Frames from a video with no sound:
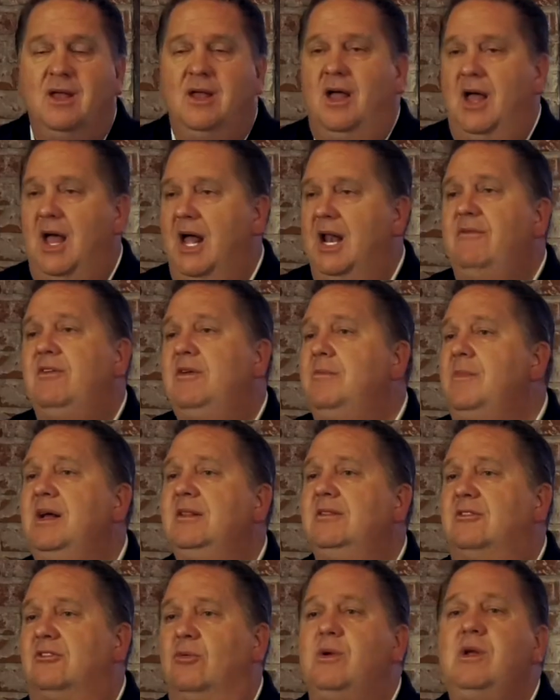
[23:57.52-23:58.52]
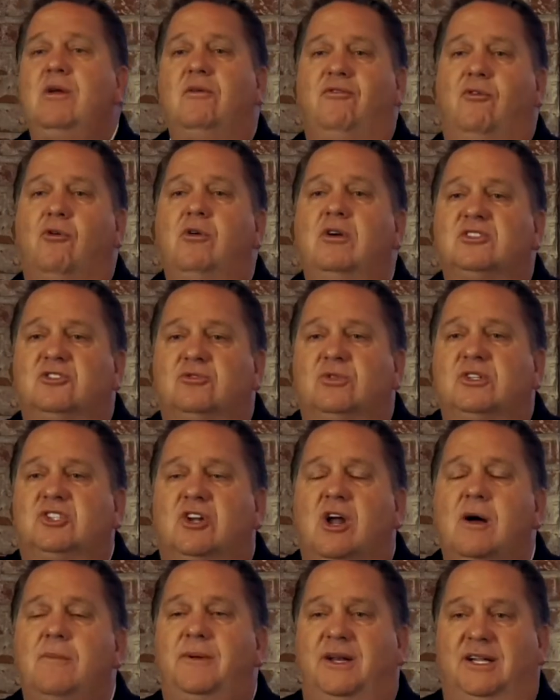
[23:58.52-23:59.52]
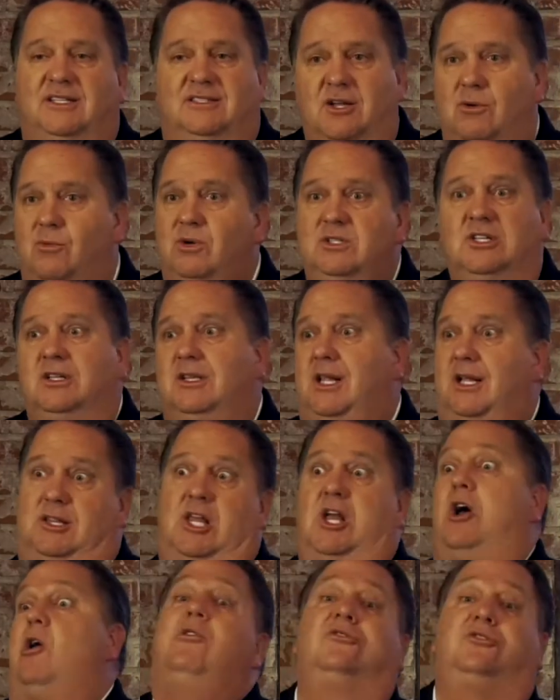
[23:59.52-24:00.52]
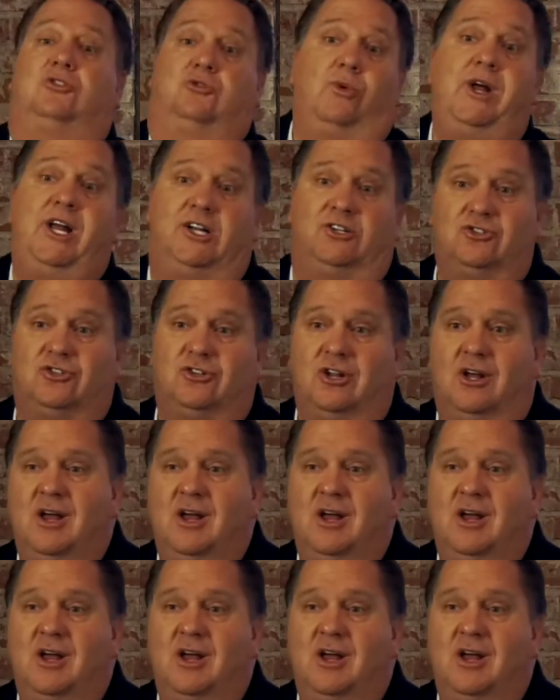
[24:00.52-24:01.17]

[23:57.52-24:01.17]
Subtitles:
And every month, 3 or 4 switched companies. It wasn't like they all switched.